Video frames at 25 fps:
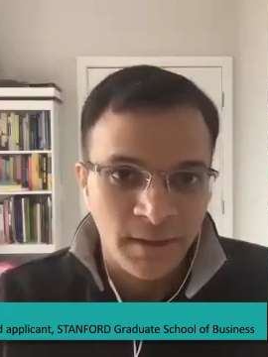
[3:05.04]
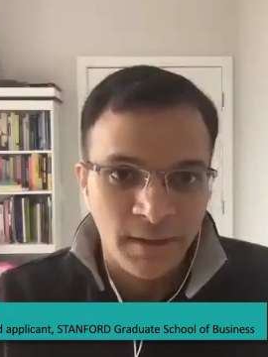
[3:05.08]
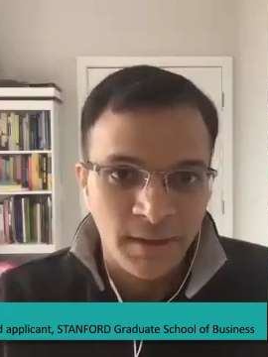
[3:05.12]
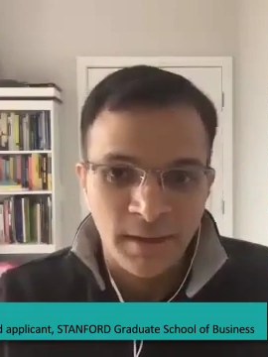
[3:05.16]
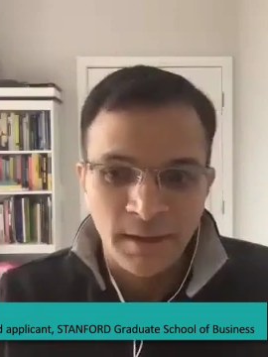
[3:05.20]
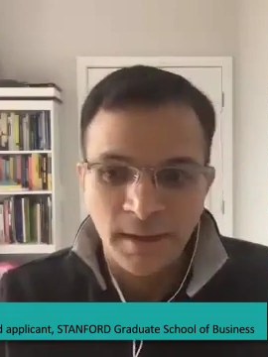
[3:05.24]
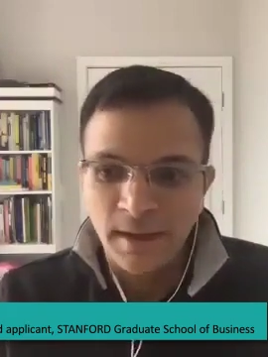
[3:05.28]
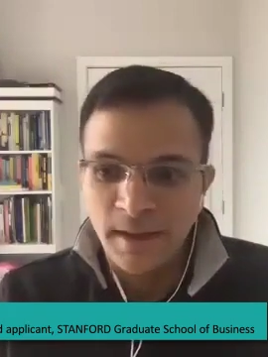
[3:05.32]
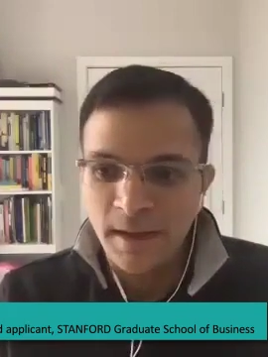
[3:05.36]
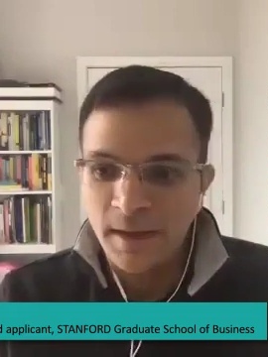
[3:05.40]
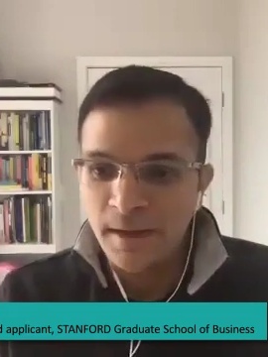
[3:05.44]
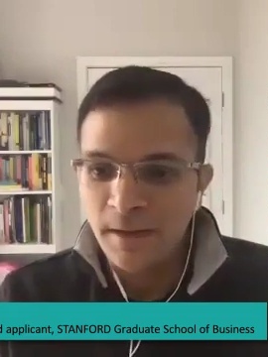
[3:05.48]

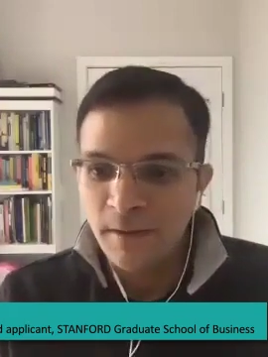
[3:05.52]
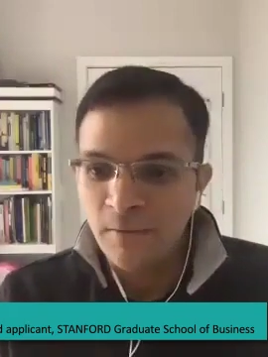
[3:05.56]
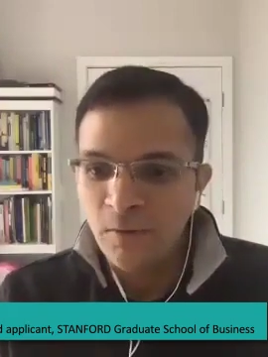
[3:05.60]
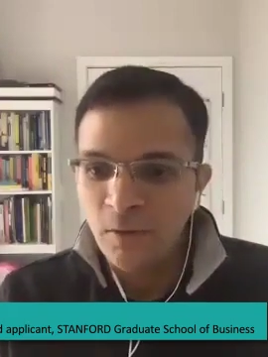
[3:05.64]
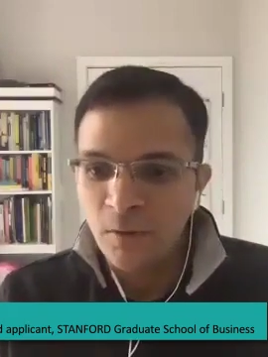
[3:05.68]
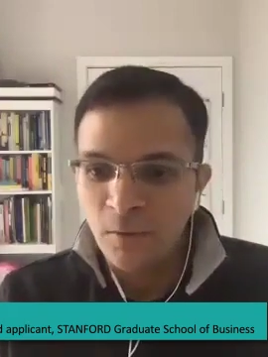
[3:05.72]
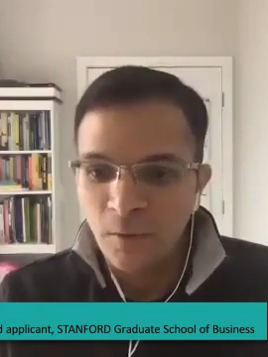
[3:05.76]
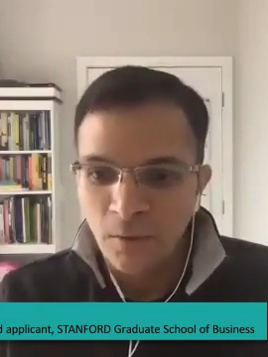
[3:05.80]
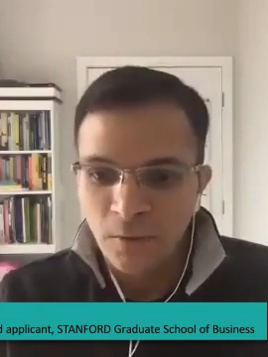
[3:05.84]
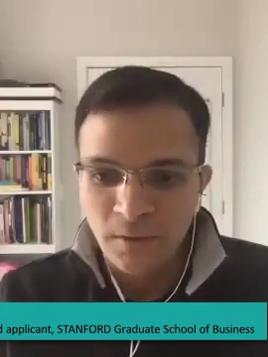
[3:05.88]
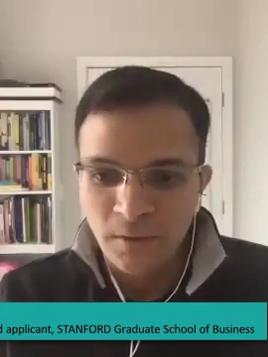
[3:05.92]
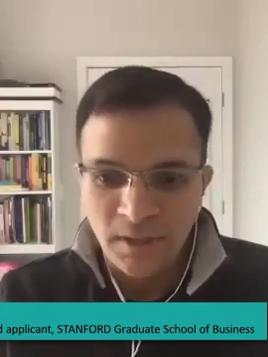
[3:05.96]
And if you
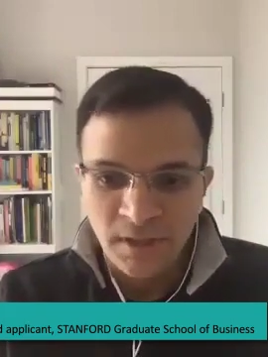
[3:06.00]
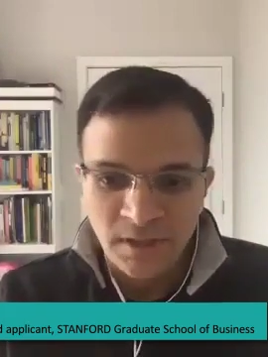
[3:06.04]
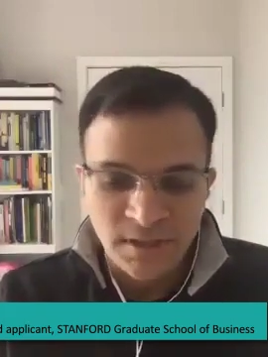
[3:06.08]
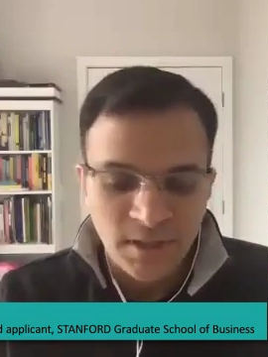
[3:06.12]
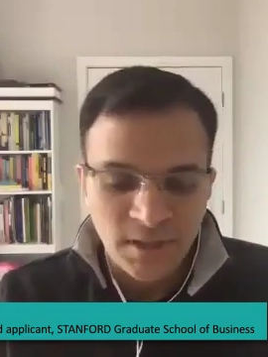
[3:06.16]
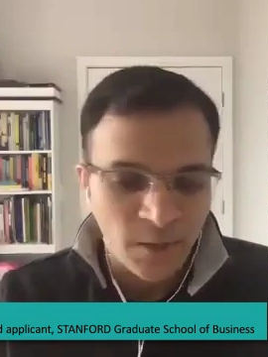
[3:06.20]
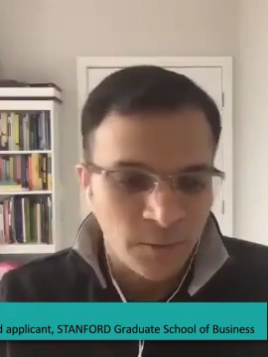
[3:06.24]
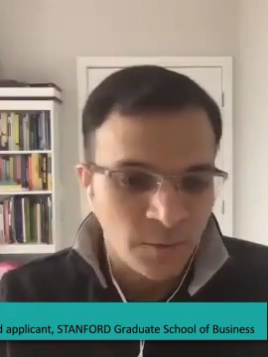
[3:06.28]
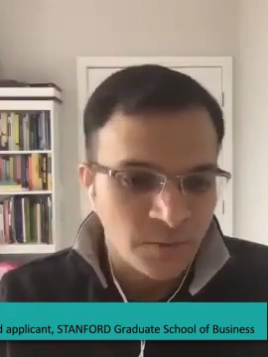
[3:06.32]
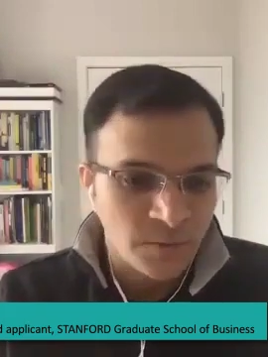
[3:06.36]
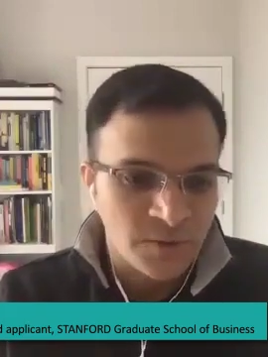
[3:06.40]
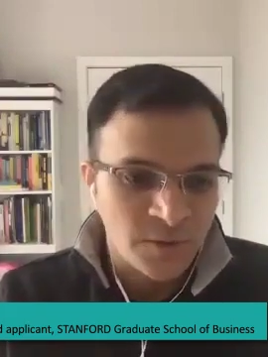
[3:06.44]
want to reach
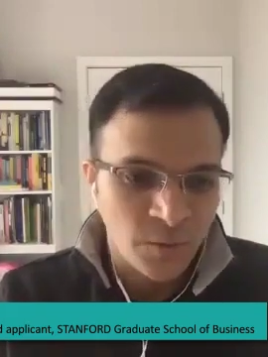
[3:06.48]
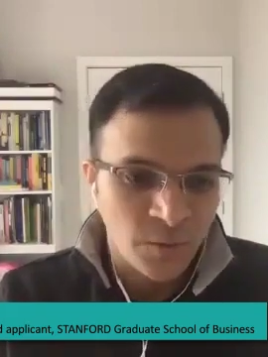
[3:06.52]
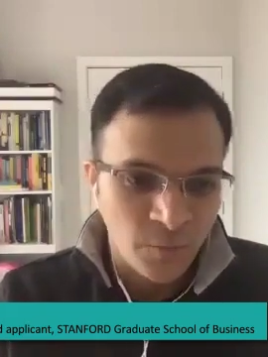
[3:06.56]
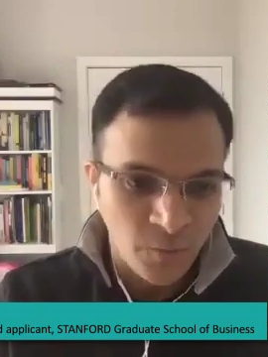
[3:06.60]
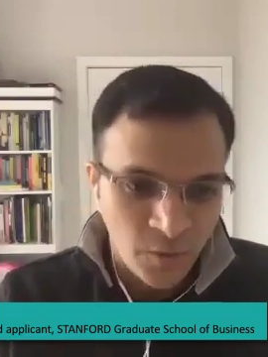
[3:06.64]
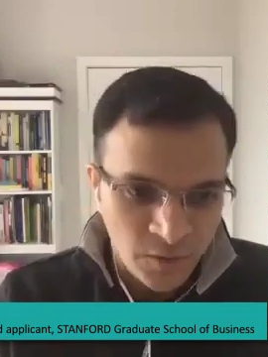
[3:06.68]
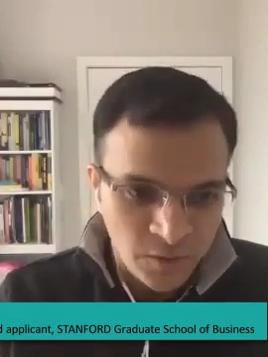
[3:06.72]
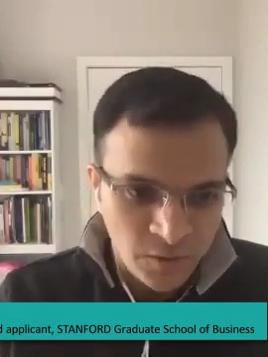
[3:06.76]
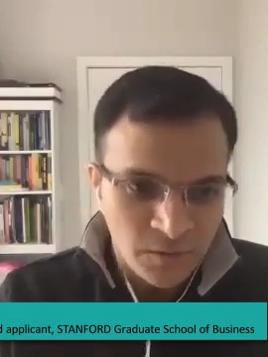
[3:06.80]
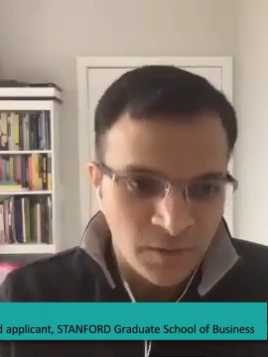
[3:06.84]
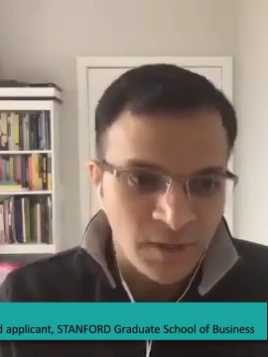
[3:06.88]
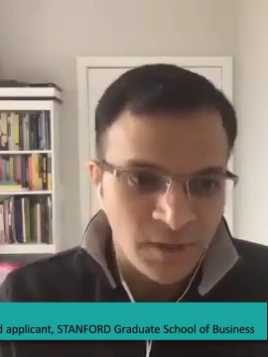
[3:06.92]
out to someone,
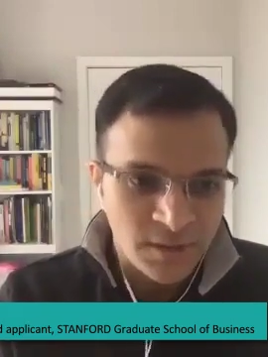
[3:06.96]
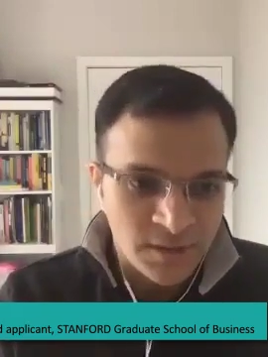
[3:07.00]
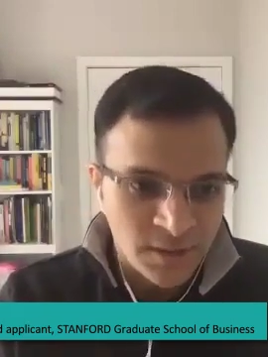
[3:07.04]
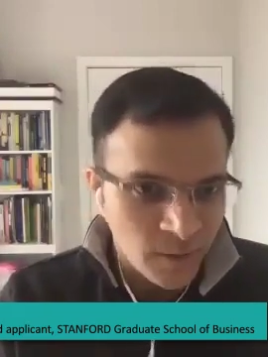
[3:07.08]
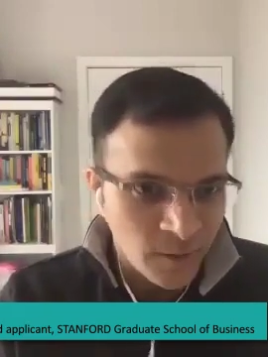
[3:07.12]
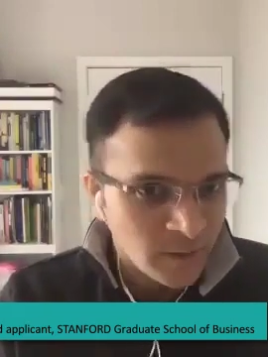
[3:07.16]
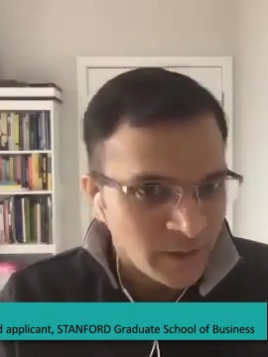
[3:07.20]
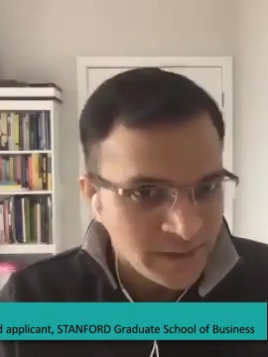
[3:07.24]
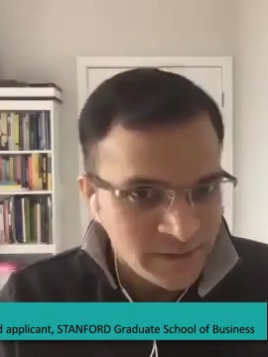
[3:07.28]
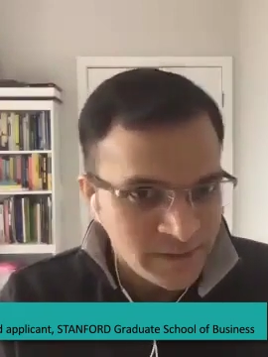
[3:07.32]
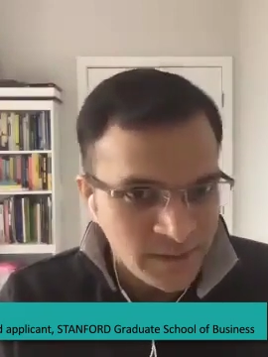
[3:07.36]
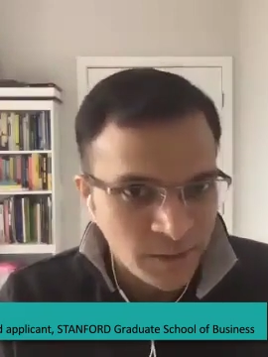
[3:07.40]
you reach out
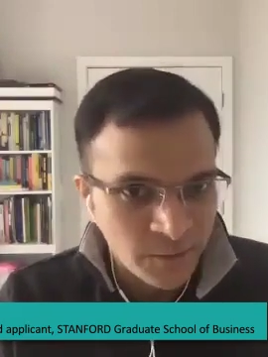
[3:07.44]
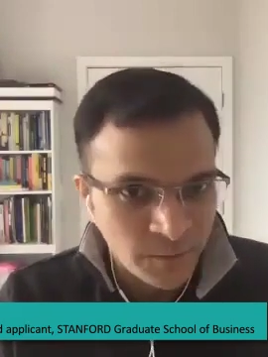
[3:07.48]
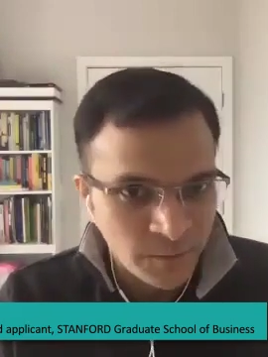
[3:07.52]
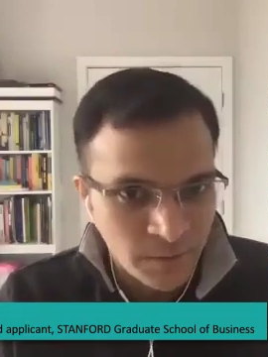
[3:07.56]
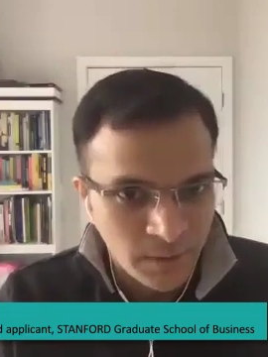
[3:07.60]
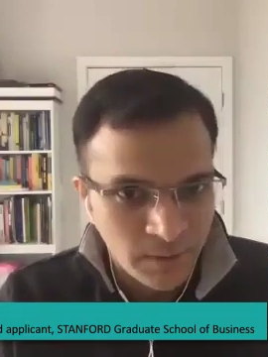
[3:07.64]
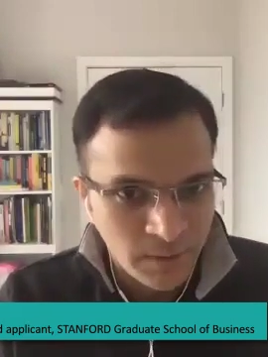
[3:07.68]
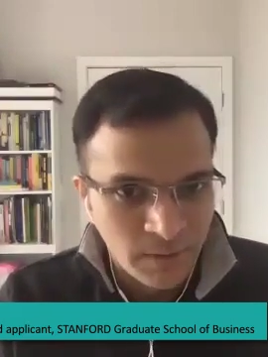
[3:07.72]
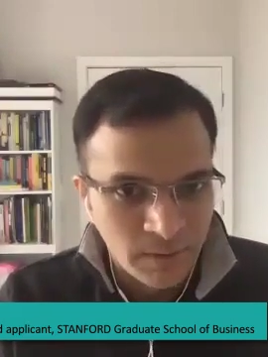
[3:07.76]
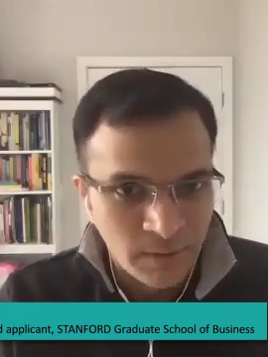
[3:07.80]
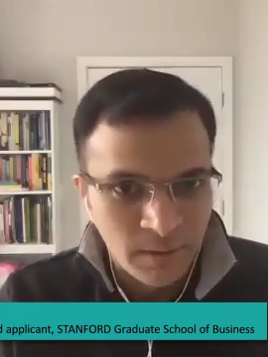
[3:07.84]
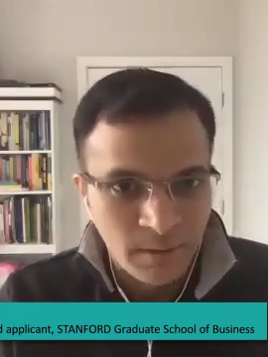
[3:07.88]
as equal.